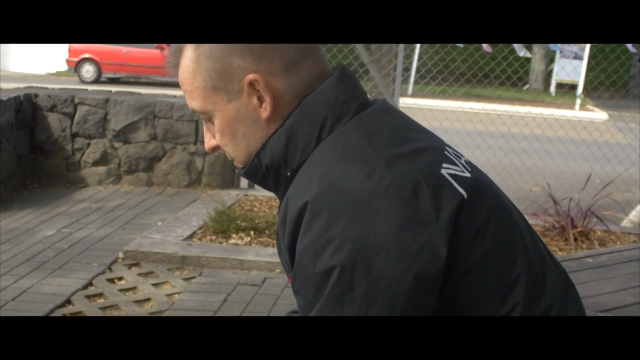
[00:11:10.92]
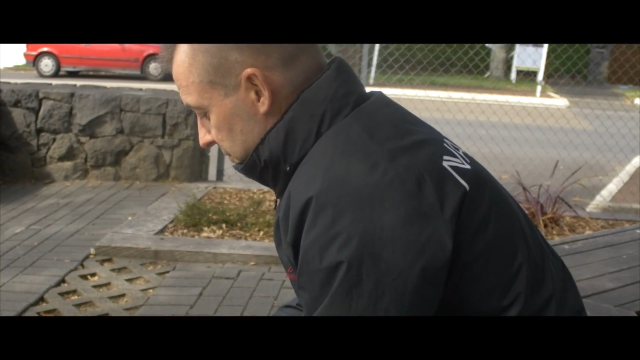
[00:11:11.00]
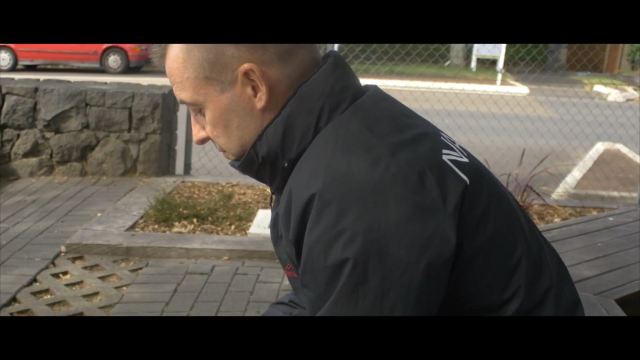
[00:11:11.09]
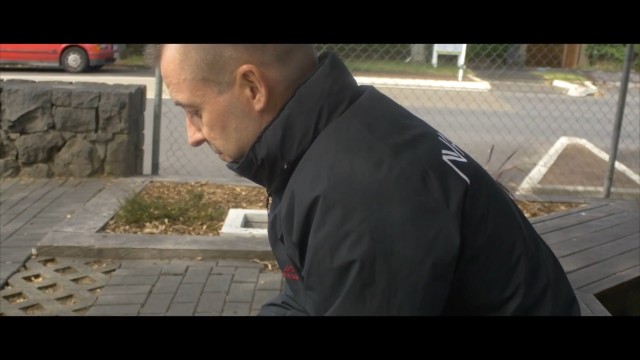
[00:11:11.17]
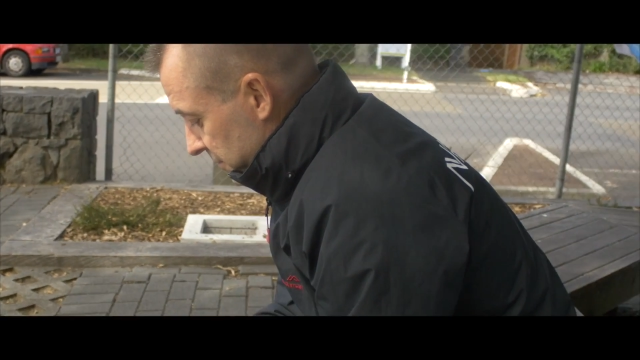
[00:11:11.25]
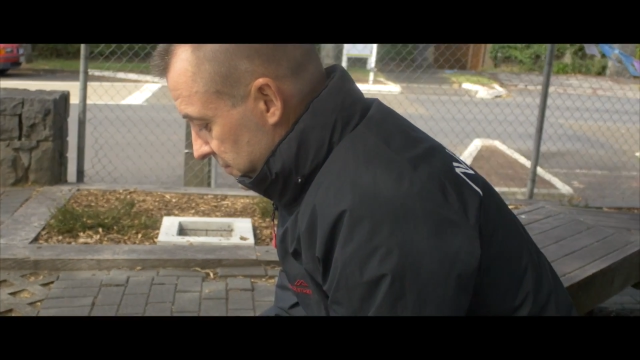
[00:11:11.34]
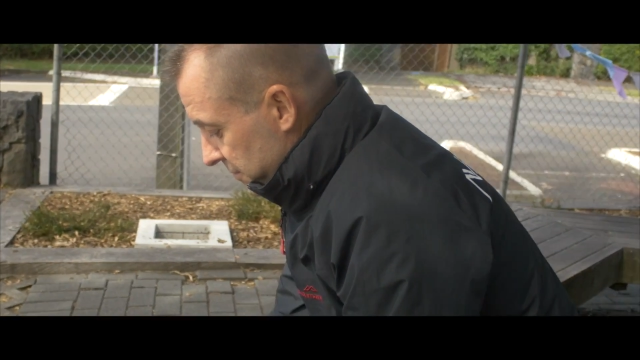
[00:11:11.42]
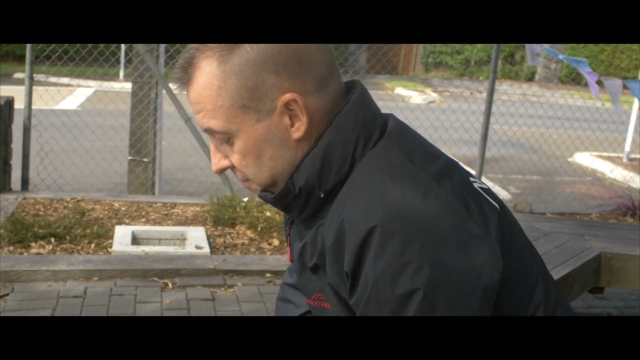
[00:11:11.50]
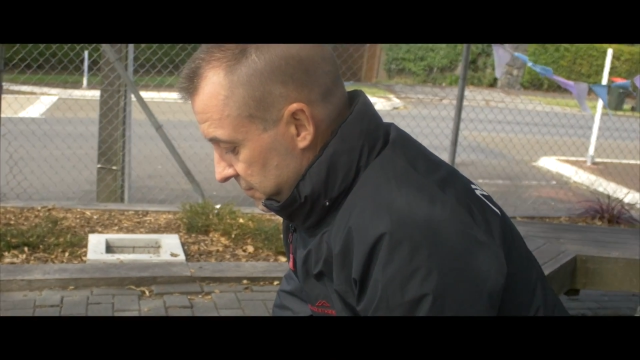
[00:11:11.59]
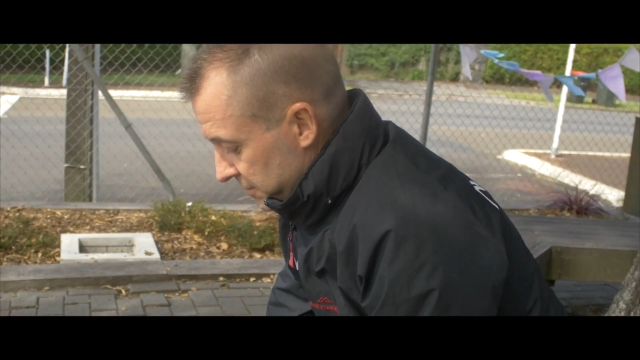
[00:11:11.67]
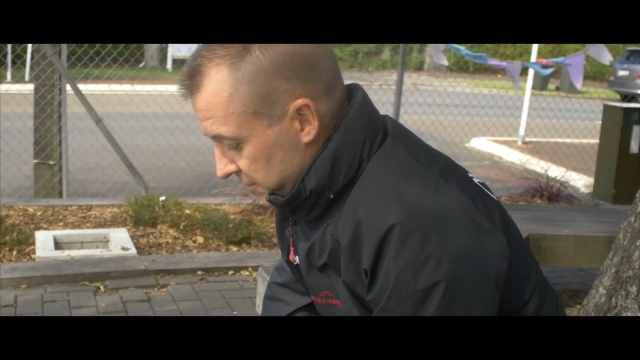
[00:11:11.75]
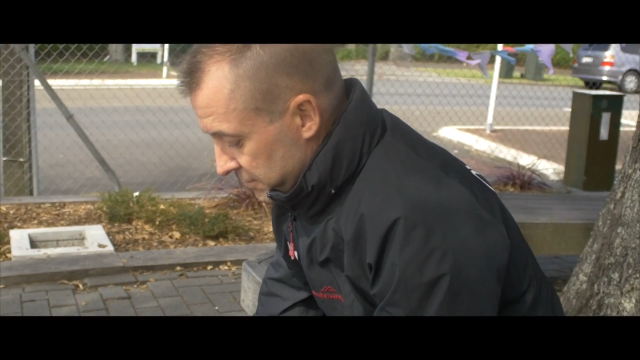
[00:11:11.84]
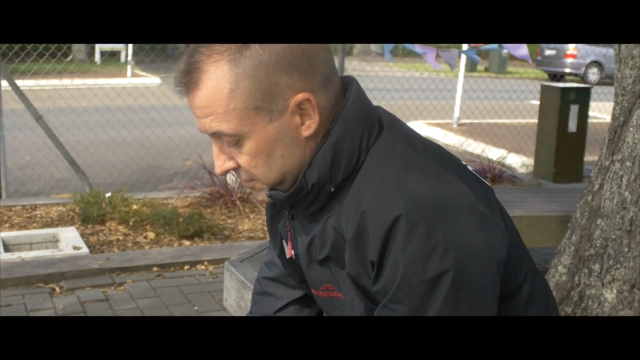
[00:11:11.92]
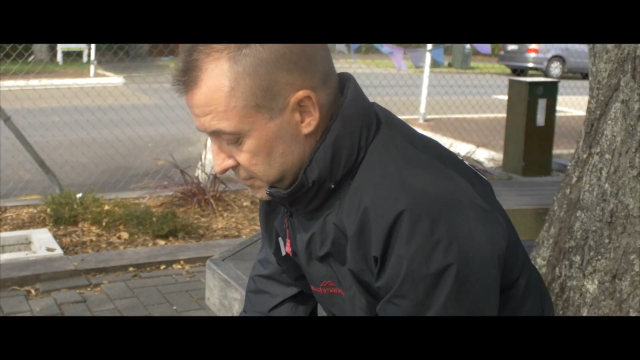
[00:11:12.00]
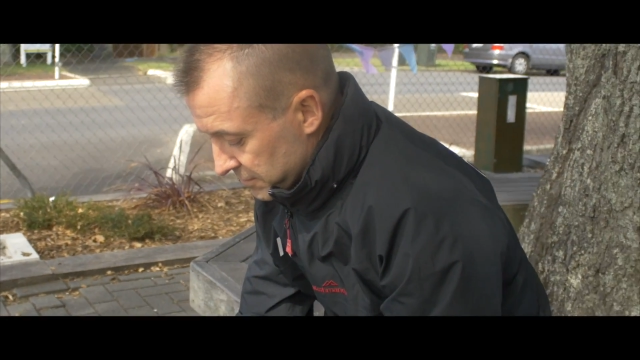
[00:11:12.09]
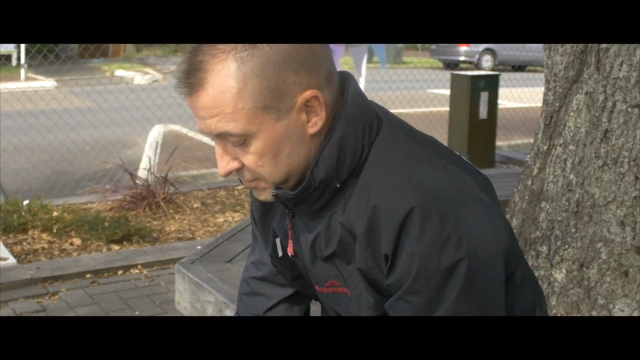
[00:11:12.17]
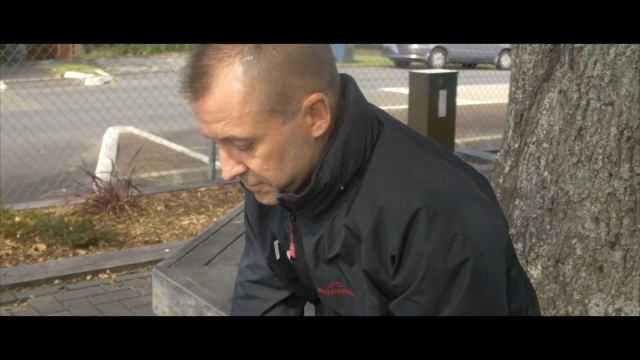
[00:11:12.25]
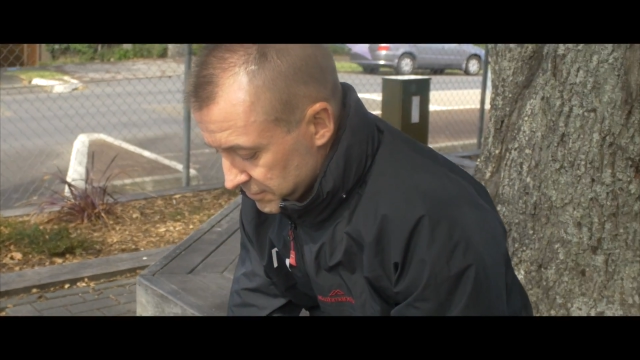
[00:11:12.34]
And I thought,
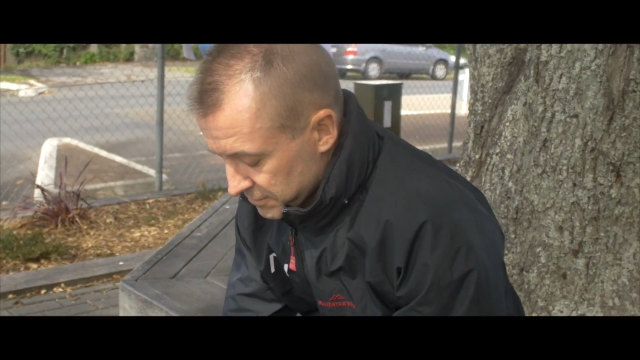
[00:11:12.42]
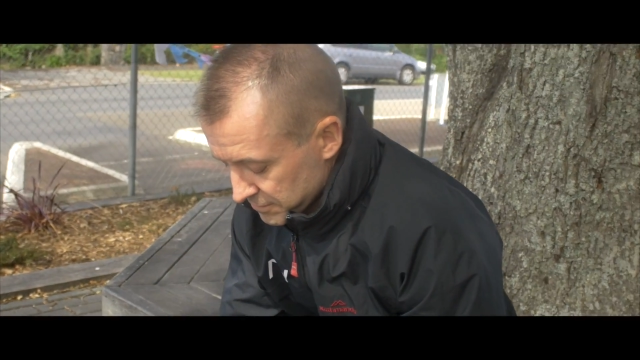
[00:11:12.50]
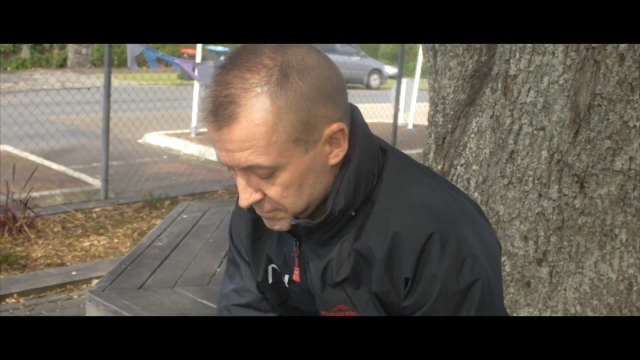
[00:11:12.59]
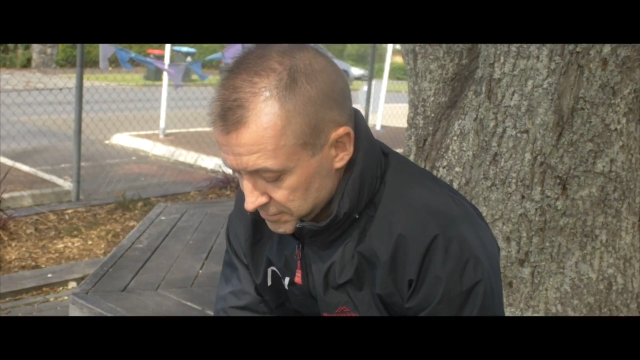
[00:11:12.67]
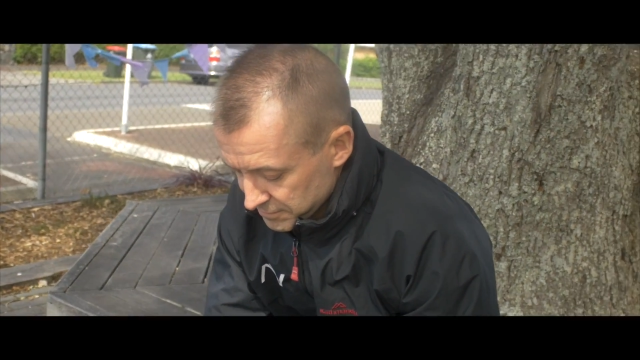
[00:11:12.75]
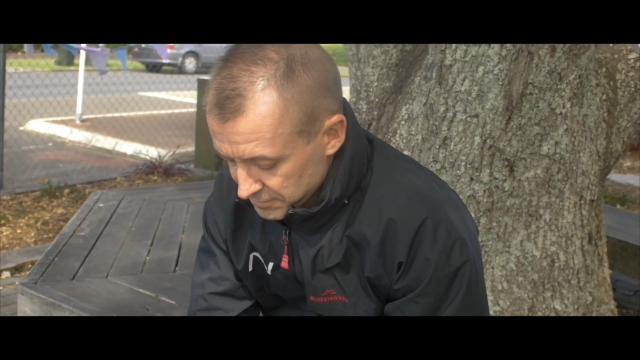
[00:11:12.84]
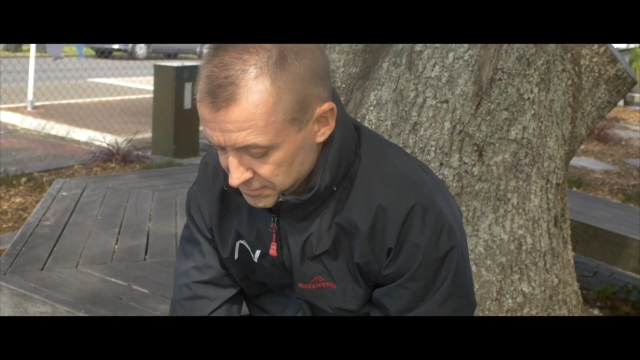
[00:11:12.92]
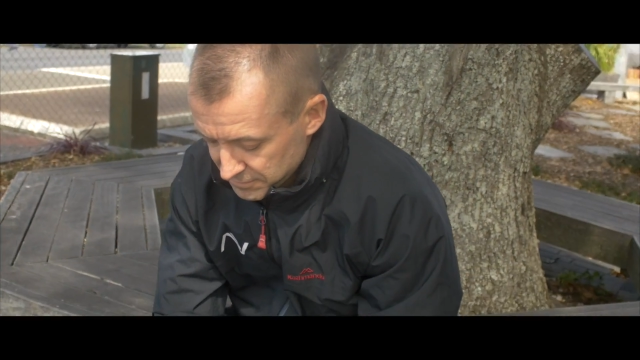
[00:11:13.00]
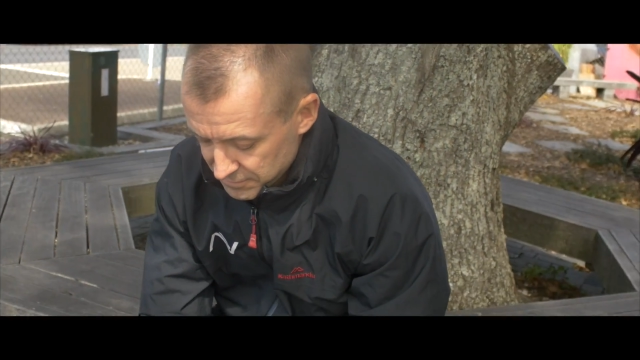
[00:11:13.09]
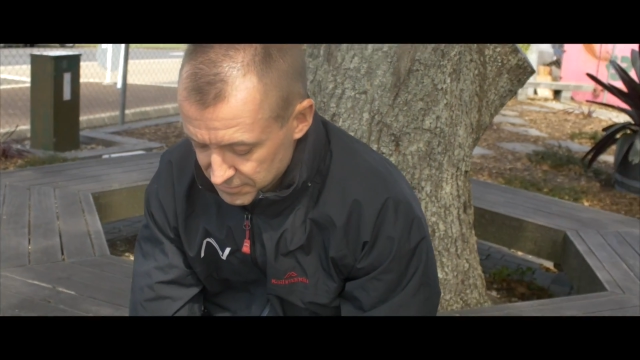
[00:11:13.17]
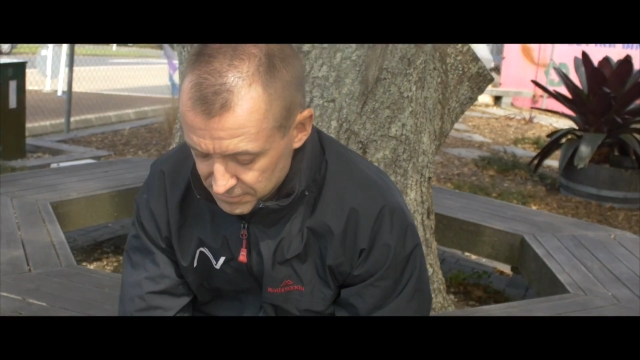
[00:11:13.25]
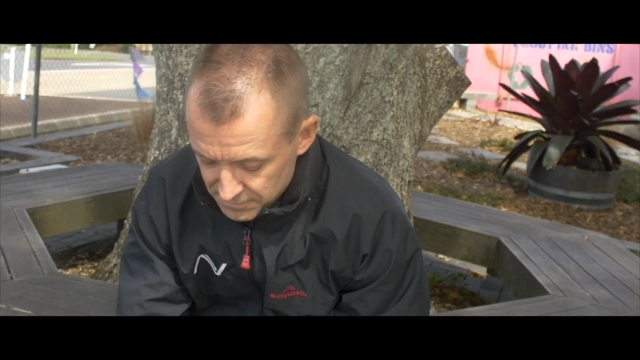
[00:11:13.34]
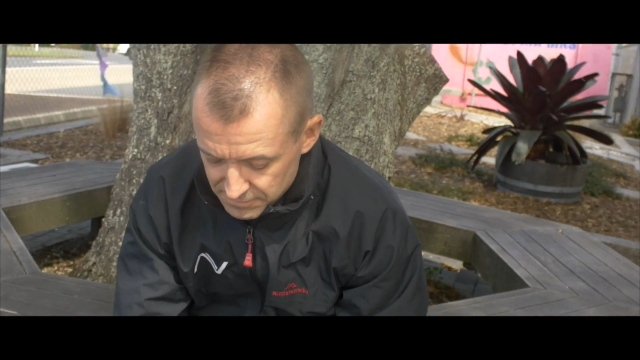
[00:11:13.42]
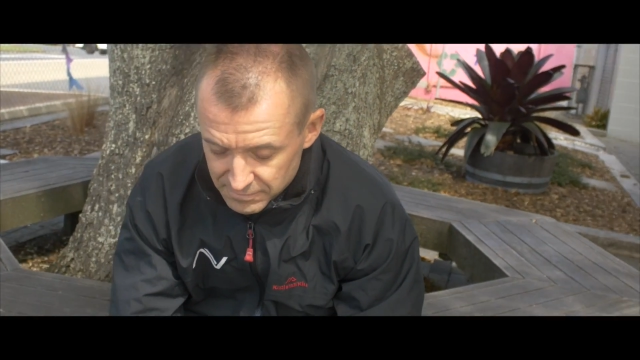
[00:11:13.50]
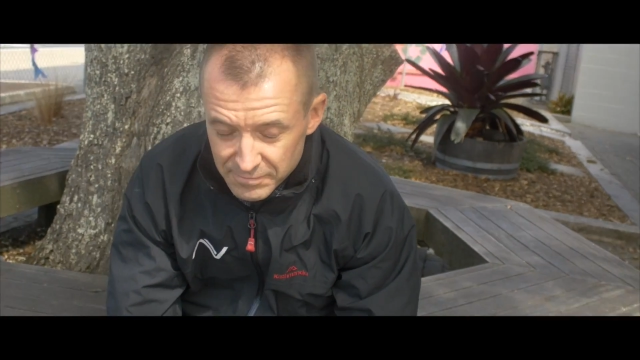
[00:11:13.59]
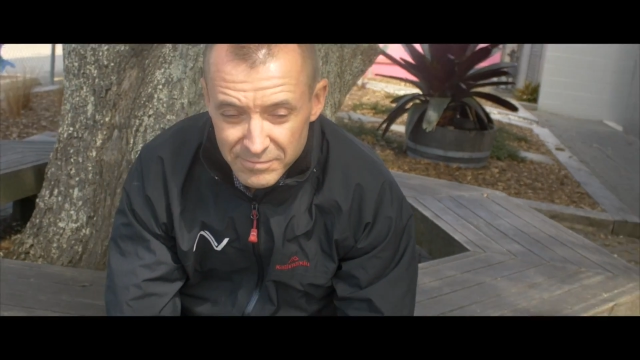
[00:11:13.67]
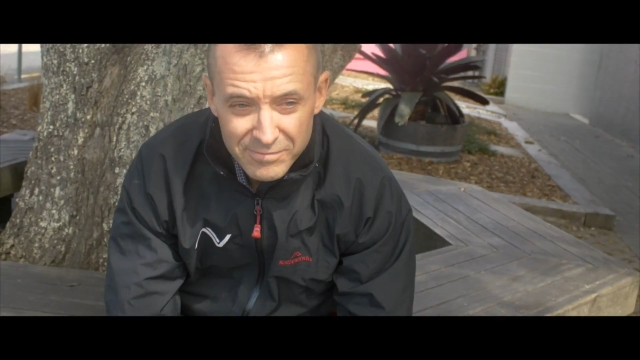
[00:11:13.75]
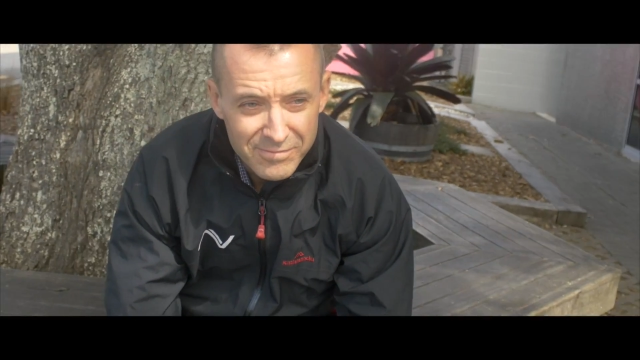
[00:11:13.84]
if I do nothing else in this
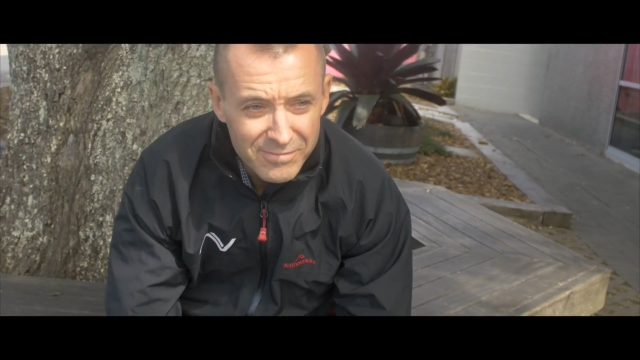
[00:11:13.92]
life,